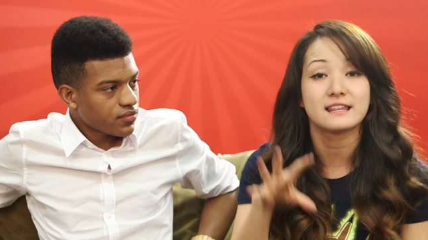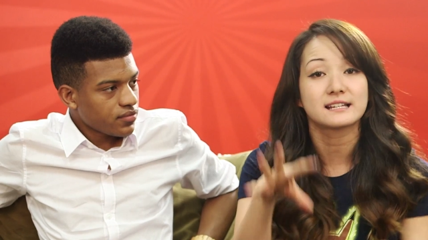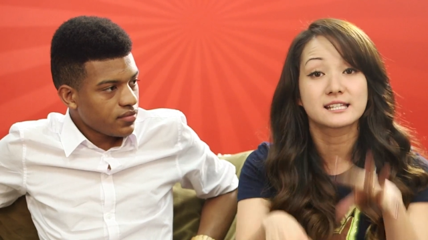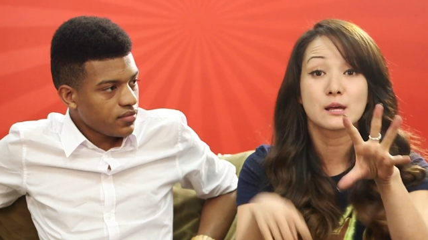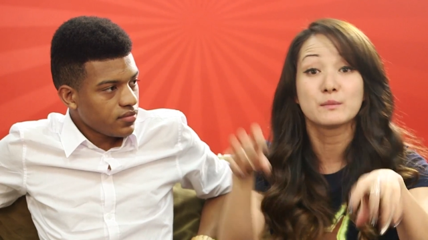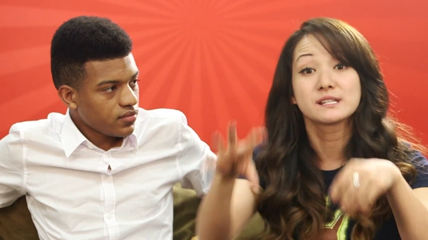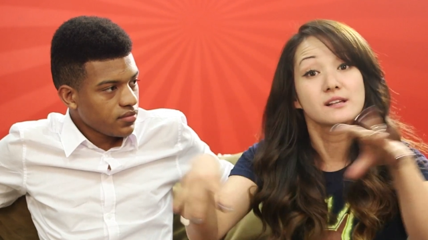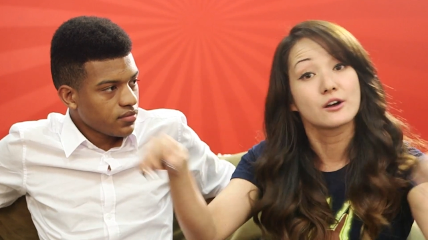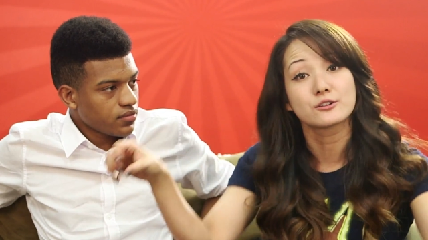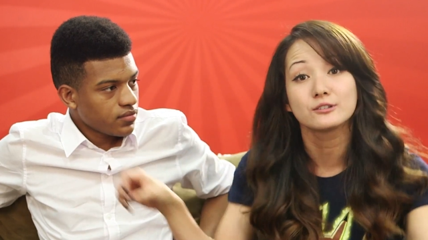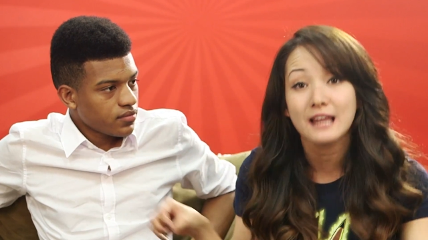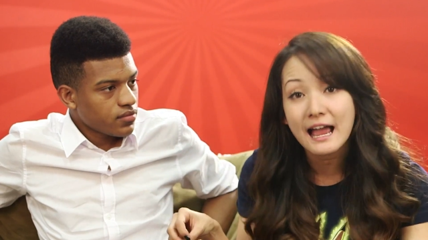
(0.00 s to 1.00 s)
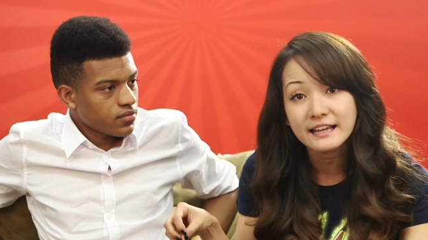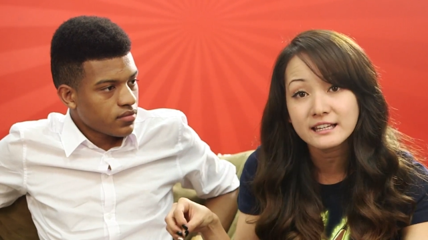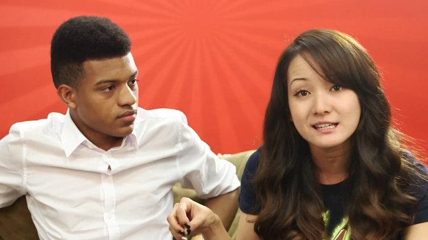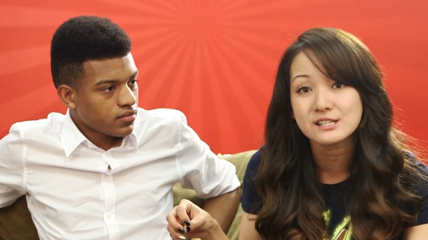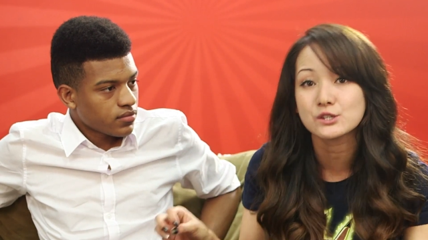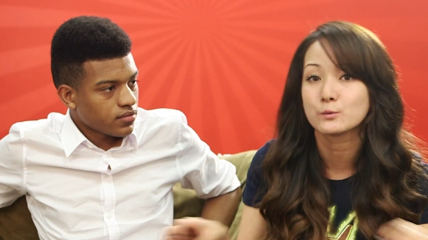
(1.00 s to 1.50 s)
Speaker 1: that summons other
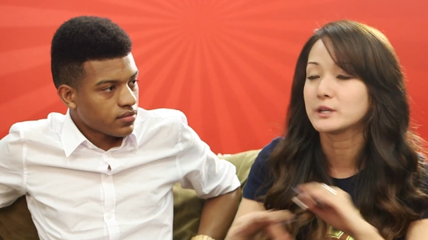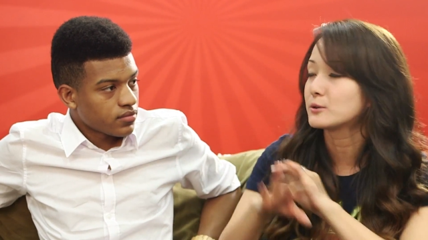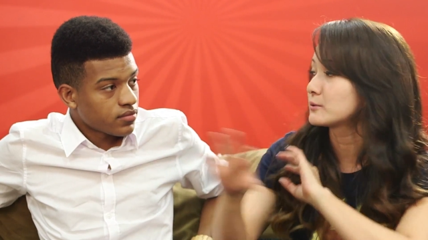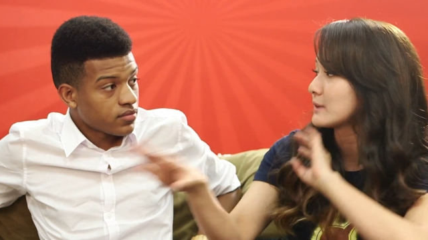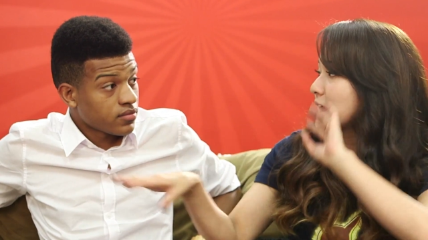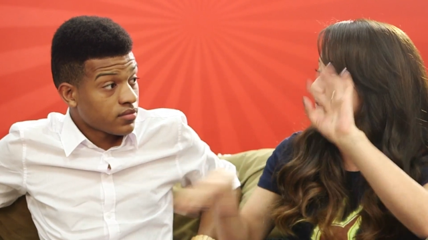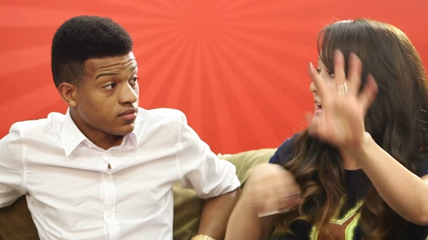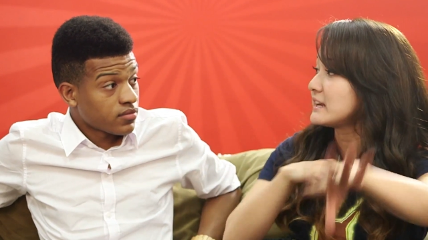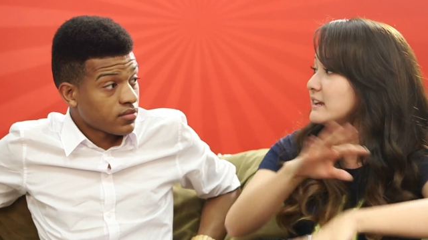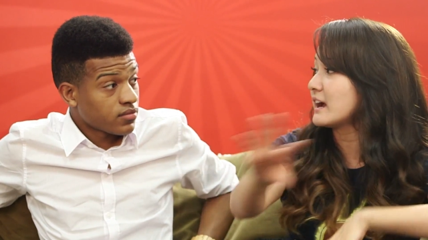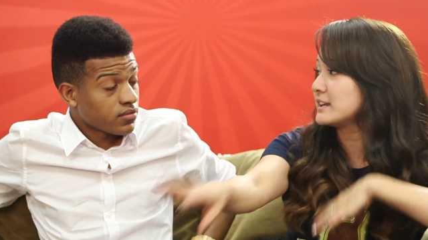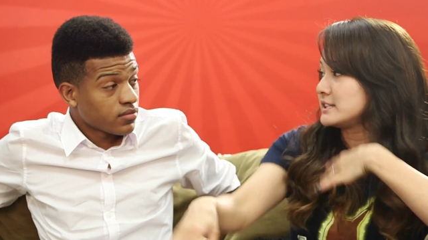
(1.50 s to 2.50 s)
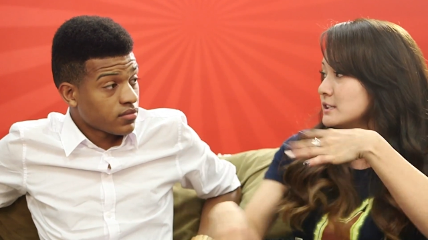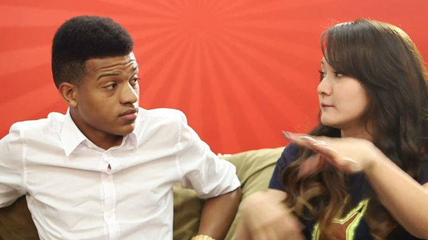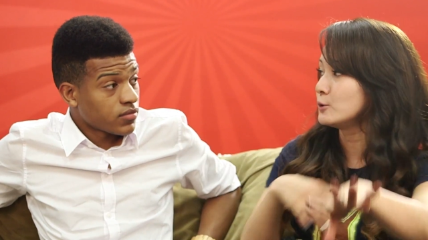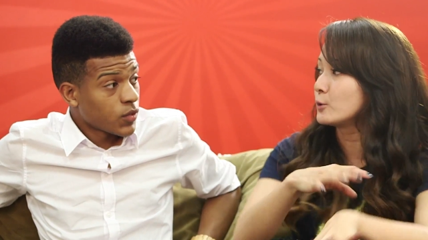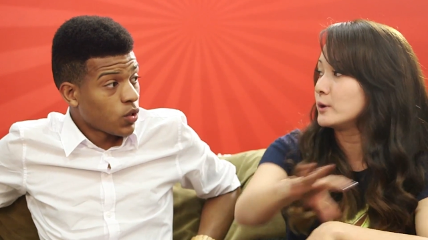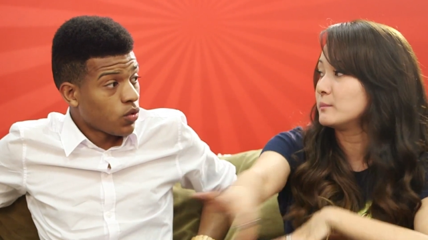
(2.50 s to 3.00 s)
lackeys, so we don't have any idea
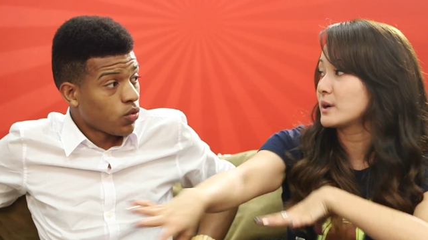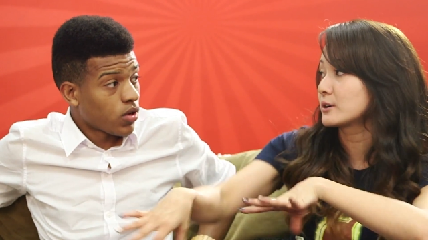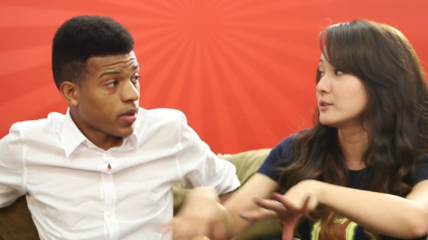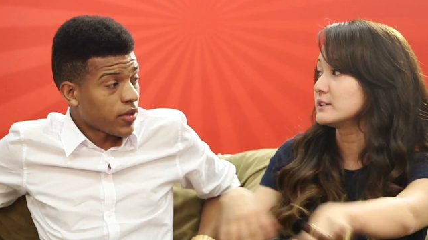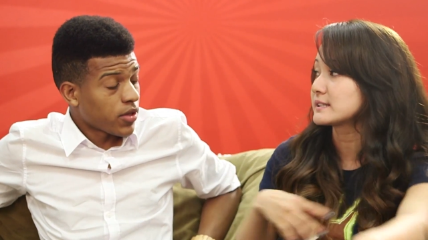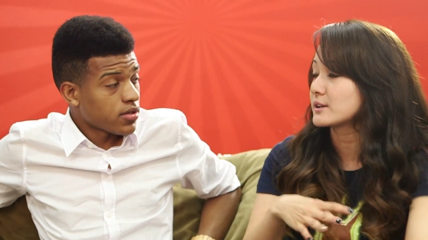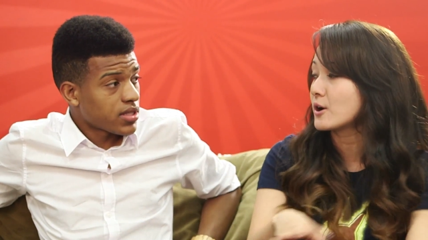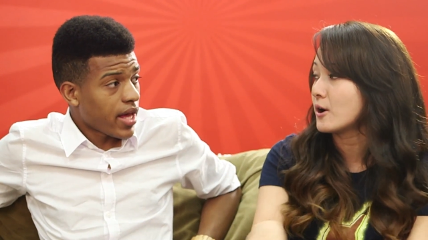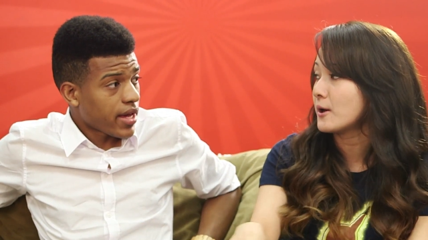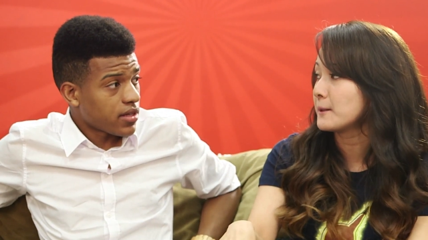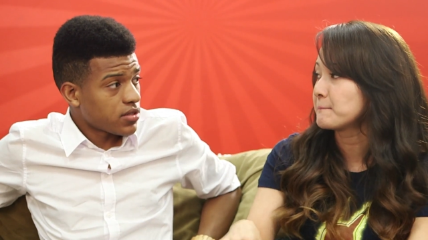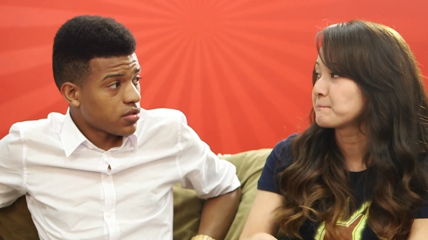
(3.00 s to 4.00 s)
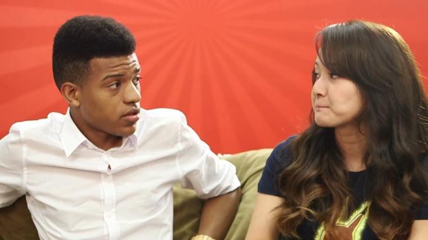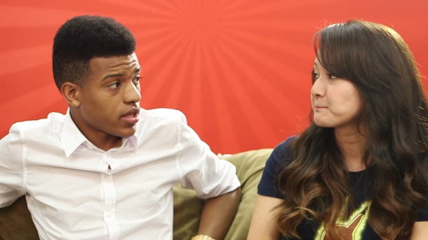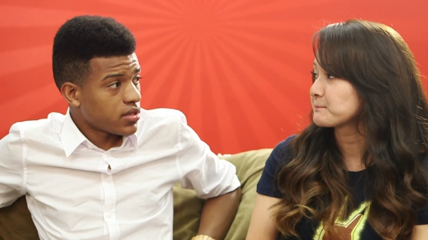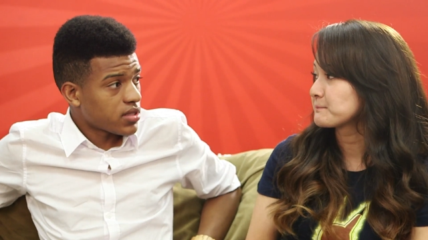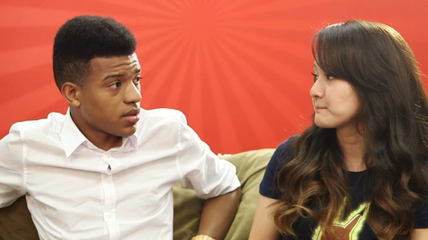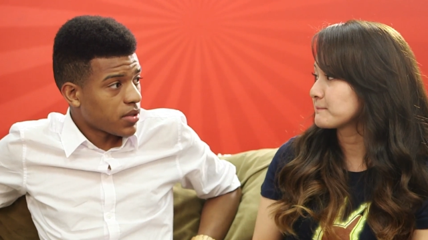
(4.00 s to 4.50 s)
of who Queen Beryl is. What about is those lackeys?
Speaker 2: Who do
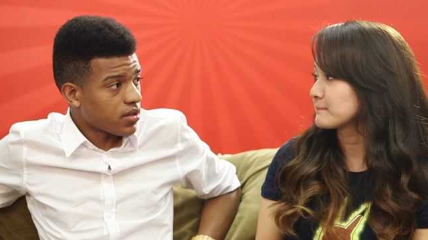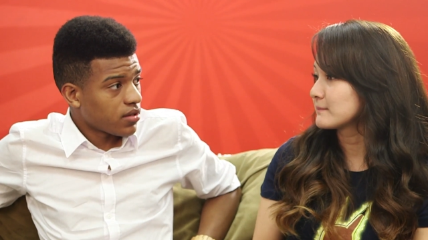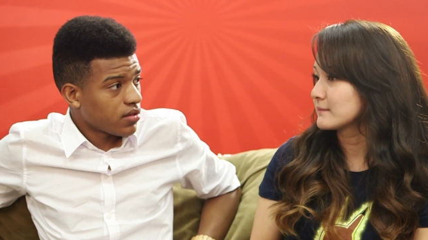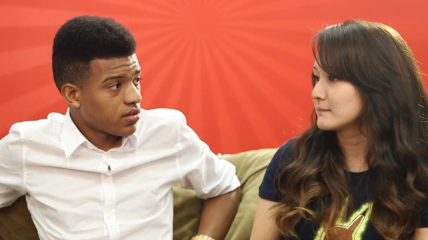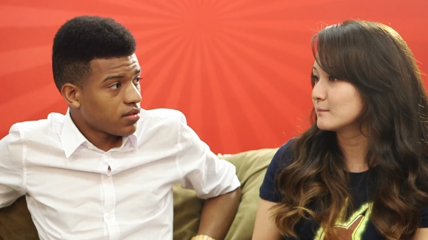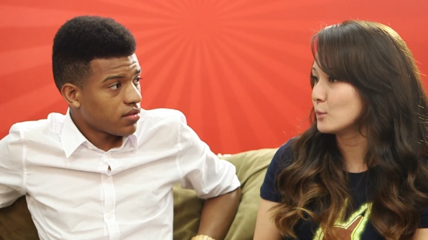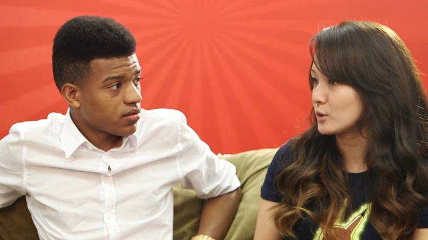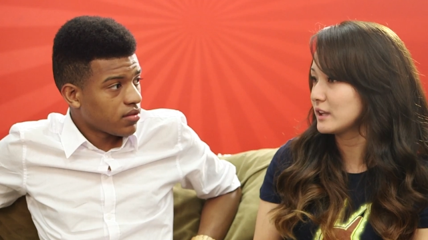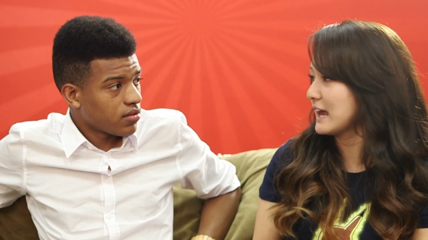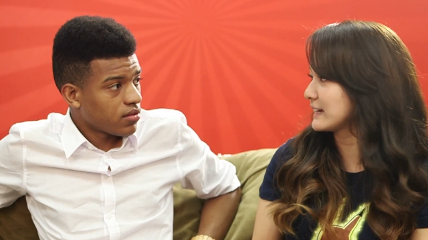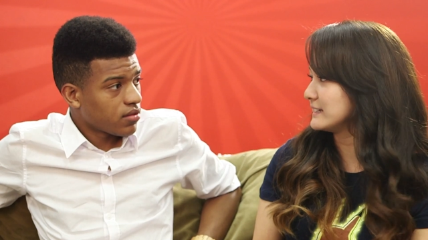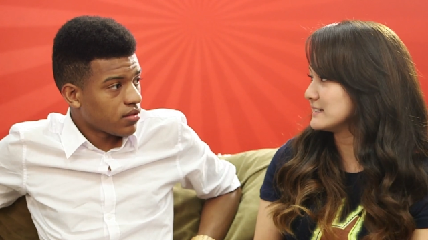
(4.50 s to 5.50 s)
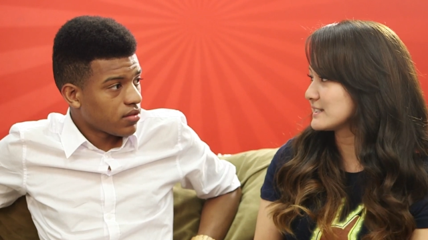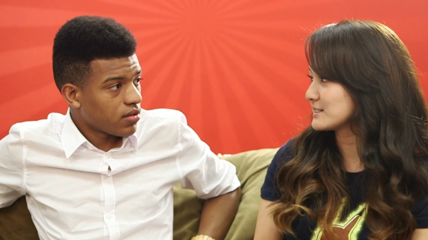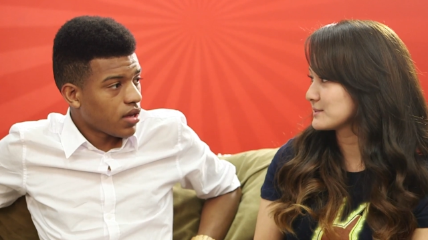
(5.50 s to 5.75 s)
they summon?
Speaker 1: More lackeys.